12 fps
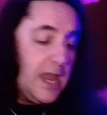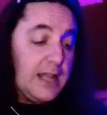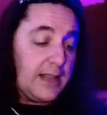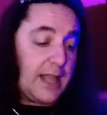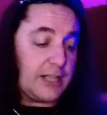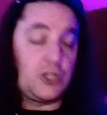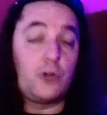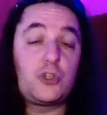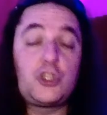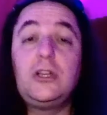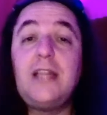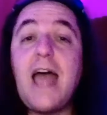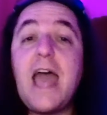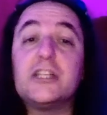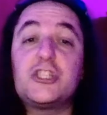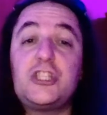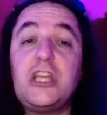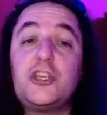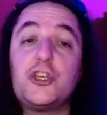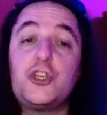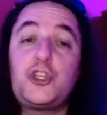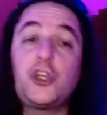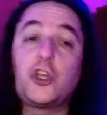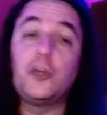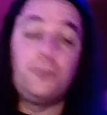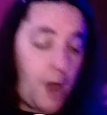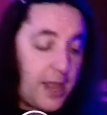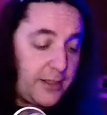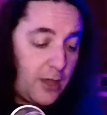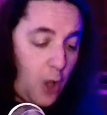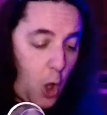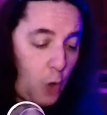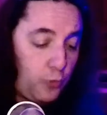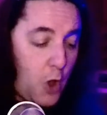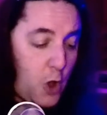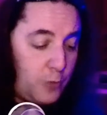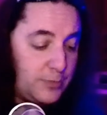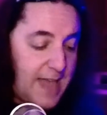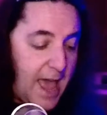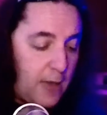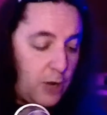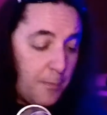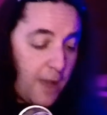Like social anesthesia, she could bring the whole room down.